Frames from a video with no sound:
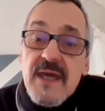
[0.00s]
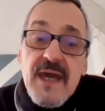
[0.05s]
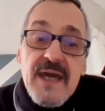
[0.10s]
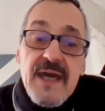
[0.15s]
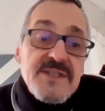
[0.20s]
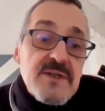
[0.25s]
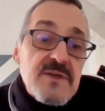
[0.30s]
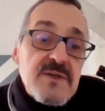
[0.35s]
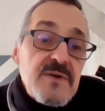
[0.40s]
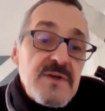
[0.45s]

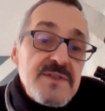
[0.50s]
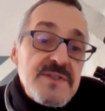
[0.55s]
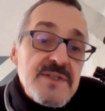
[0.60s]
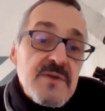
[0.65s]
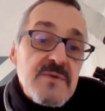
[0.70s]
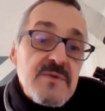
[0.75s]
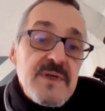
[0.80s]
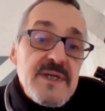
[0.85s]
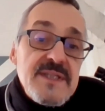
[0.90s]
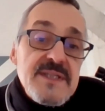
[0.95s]
As a
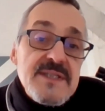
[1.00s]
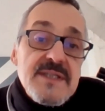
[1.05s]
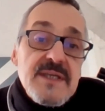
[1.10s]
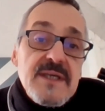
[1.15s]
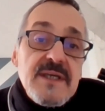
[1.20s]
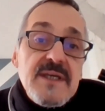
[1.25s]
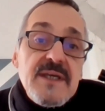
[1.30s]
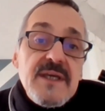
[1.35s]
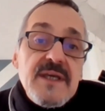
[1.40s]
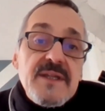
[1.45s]
consequence,
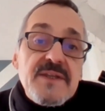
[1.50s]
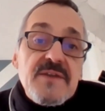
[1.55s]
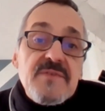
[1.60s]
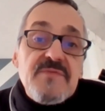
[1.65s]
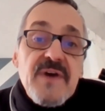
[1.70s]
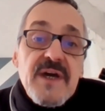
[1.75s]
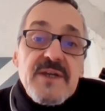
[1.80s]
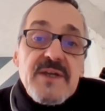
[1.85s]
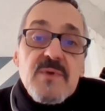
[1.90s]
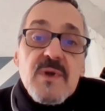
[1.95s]
the
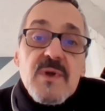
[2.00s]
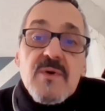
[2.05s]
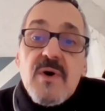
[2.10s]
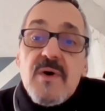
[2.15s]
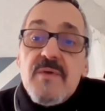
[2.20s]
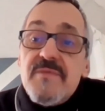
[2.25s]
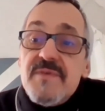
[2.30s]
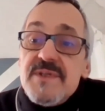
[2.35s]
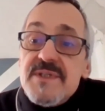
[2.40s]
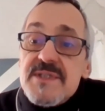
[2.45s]
Federal
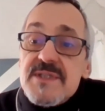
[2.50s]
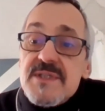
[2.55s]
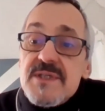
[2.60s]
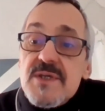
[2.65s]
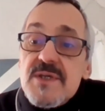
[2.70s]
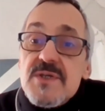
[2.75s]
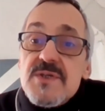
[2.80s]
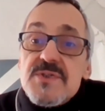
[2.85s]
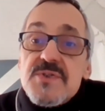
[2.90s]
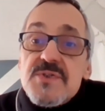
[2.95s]
Office
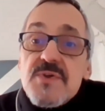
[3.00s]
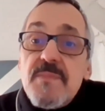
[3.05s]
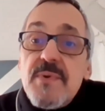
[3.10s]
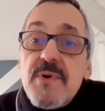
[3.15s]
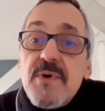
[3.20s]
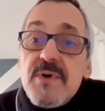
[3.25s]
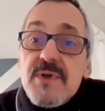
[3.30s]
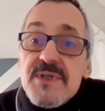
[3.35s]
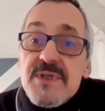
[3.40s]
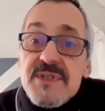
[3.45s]

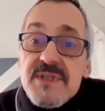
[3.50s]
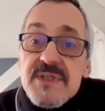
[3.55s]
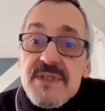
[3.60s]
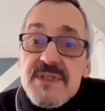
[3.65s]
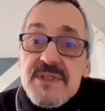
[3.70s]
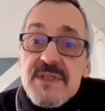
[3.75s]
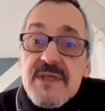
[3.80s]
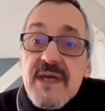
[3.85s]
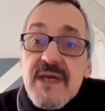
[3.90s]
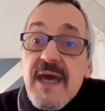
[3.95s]

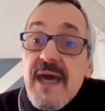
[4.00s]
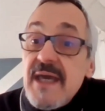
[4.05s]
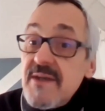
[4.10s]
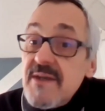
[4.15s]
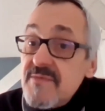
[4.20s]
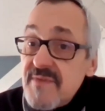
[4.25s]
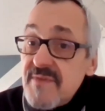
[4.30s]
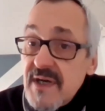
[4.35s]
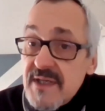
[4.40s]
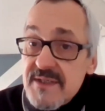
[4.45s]
supported
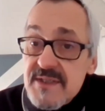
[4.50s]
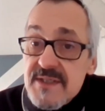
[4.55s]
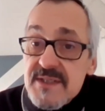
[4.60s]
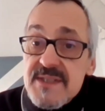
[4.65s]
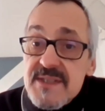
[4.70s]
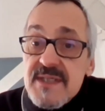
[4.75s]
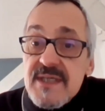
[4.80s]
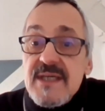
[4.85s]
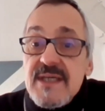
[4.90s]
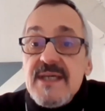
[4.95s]
and
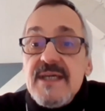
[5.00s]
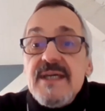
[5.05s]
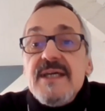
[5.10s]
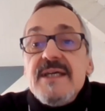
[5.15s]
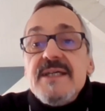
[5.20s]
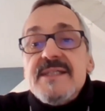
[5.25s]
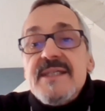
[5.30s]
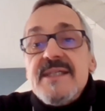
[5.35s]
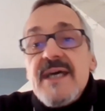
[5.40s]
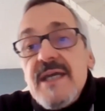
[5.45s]
funded
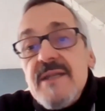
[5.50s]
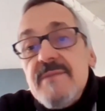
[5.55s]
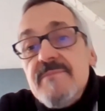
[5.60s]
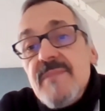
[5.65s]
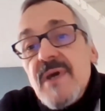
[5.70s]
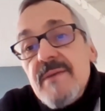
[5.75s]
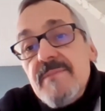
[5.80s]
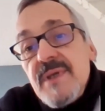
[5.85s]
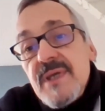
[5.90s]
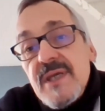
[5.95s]

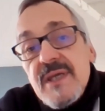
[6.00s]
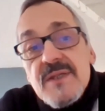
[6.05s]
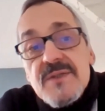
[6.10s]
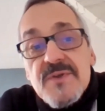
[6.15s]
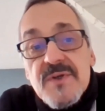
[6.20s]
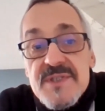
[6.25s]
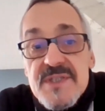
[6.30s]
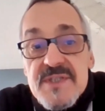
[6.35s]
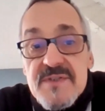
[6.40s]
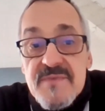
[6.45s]

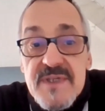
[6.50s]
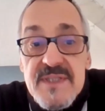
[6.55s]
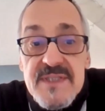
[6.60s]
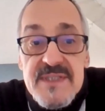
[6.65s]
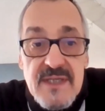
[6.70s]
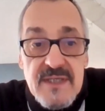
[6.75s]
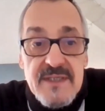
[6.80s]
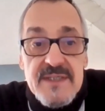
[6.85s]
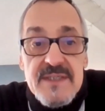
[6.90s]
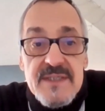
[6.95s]

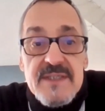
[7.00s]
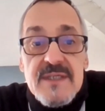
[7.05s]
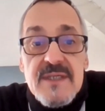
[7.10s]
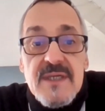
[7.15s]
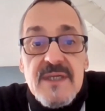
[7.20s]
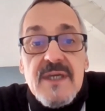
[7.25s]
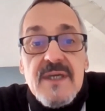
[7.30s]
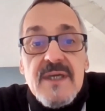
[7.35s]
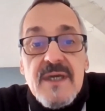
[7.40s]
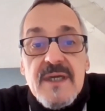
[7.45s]
Sitemapping.Switzerland,
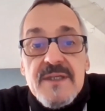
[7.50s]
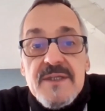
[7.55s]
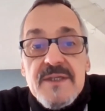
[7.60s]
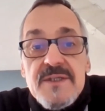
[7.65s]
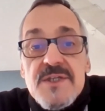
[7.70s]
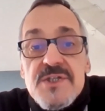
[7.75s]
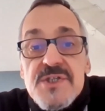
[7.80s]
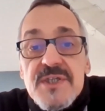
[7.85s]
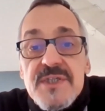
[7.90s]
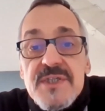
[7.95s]
an
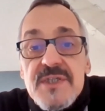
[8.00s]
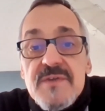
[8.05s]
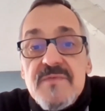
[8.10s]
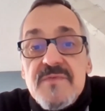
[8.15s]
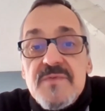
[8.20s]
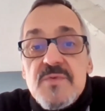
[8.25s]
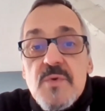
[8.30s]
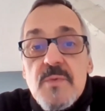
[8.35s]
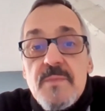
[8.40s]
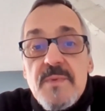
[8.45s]

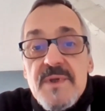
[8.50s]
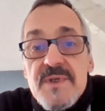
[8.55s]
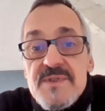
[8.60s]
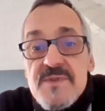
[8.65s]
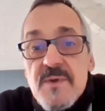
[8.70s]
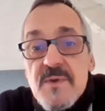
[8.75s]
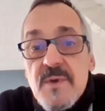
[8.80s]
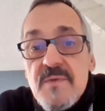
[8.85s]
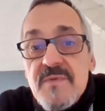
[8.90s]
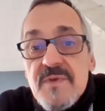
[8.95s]
initiative to
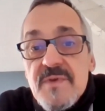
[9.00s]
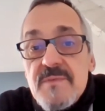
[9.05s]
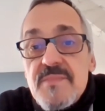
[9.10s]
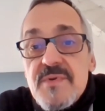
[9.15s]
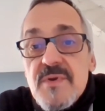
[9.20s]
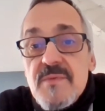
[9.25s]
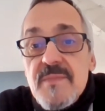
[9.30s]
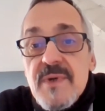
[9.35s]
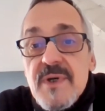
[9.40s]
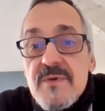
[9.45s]
preserve and
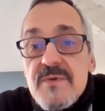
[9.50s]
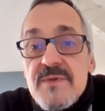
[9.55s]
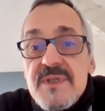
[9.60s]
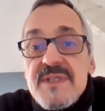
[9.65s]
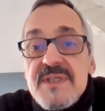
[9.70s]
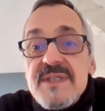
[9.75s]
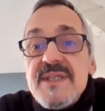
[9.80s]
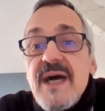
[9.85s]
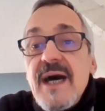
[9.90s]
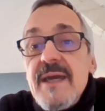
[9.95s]

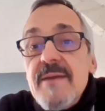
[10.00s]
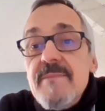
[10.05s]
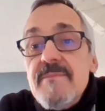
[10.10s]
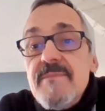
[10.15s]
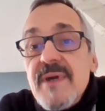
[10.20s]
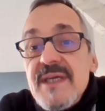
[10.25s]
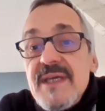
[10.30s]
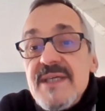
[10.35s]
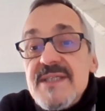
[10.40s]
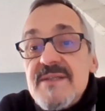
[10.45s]
promote
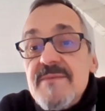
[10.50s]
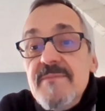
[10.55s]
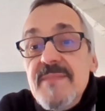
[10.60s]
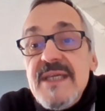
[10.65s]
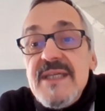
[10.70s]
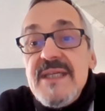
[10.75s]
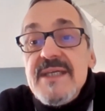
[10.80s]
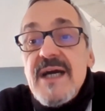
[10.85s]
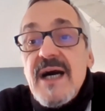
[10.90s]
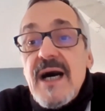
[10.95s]
time-based
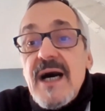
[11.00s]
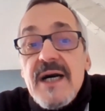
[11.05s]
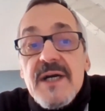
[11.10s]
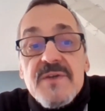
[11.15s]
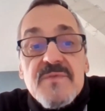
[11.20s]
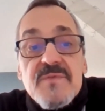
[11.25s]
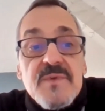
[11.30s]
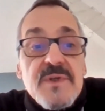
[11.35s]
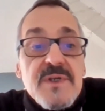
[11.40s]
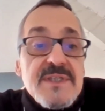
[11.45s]
media
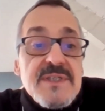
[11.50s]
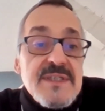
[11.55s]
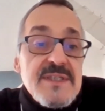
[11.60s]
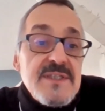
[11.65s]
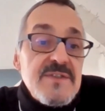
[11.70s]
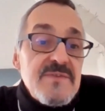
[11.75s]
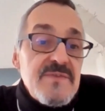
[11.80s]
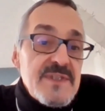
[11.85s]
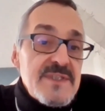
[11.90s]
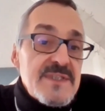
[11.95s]
artworks
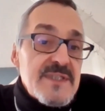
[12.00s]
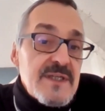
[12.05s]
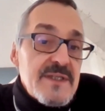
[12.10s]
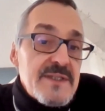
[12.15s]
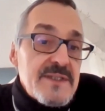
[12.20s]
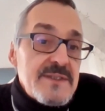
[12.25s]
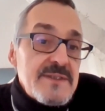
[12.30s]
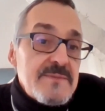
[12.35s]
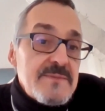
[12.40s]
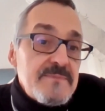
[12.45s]
in
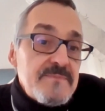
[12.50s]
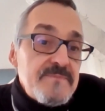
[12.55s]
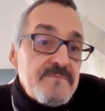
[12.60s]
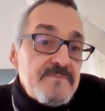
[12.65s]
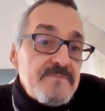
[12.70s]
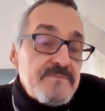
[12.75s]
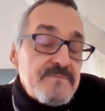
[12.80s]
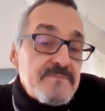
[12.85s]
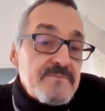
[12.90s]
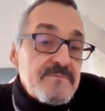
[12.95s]
Switzerland.
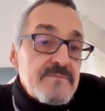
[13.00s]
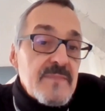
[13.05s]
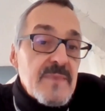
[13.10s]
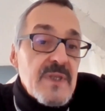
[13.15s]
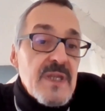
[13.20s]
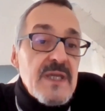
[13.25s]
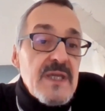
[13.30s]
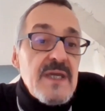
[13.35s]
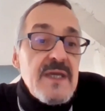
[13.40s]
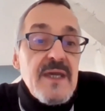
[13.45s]

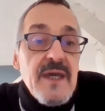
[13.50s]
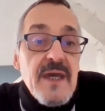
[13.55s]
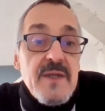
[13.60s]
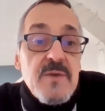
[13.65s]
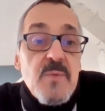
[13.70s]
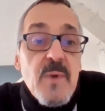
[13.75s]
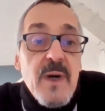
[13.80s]
At